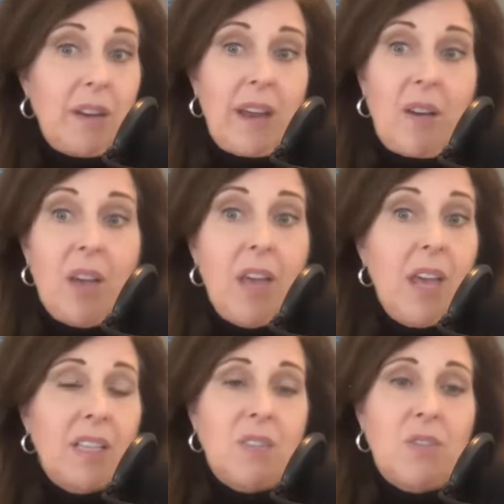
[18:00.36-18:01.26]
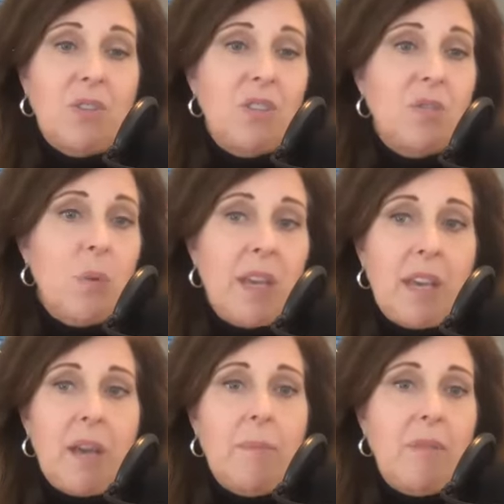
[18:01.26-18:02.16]
now, because if you're just
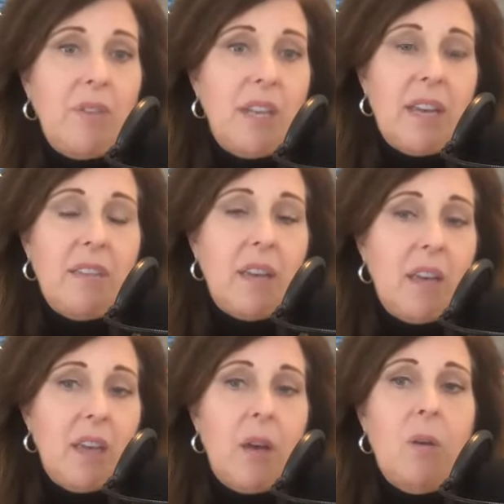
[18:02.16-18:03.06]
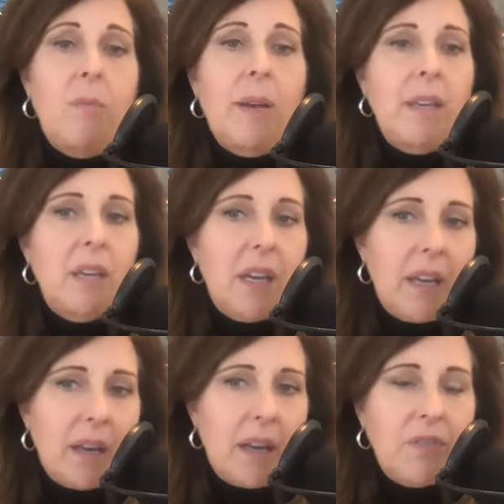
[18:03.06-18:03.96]
waking up every day thinking, oh my
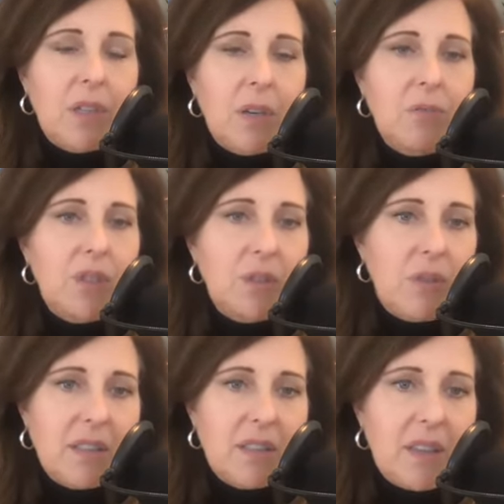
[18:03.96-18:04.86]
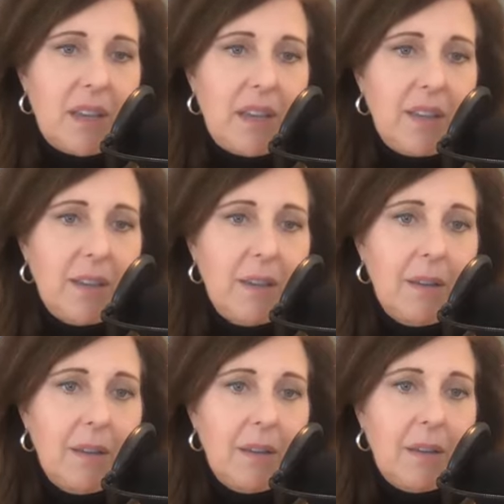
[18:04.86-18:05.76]
God, I have to go do this thing,
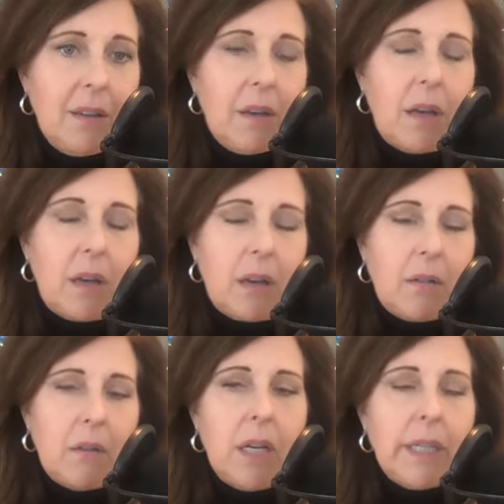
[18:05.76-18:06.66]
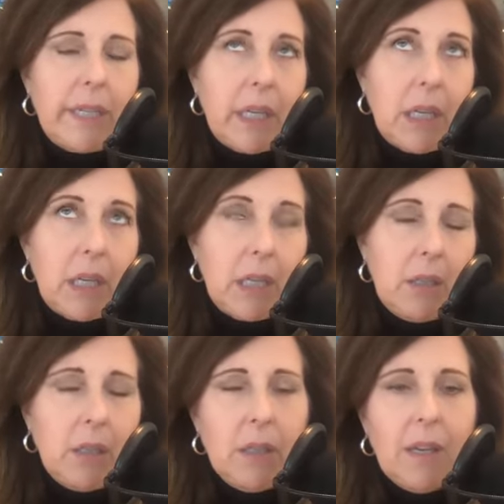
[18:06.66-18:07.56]
oh,
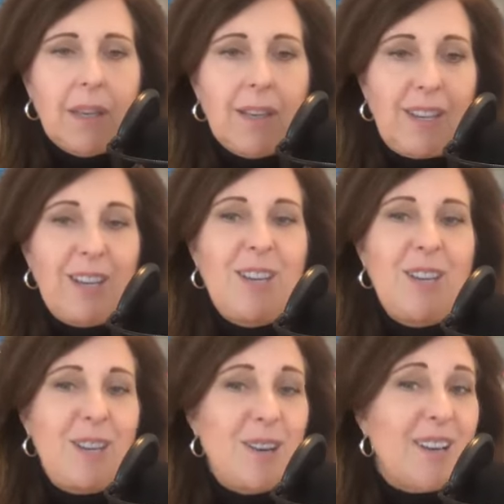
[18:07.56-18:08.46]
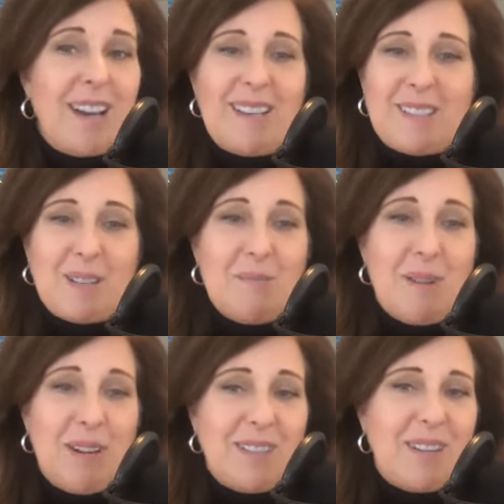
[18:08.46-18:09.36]
again, your
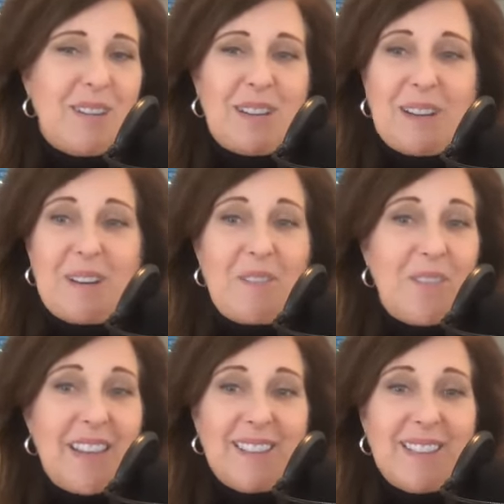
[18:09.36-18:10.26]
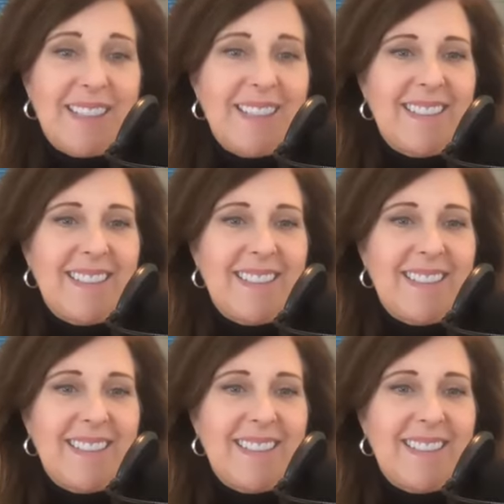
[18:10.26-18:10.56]
customers are going to feel it.